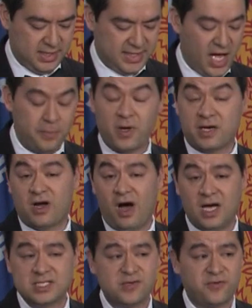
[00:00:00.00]
To help cut
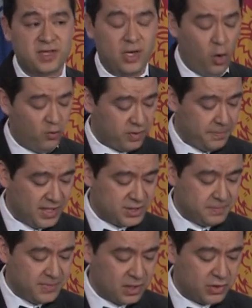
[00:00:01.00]
costs for the
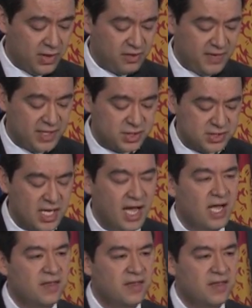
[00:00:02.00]
over-budget building renovations,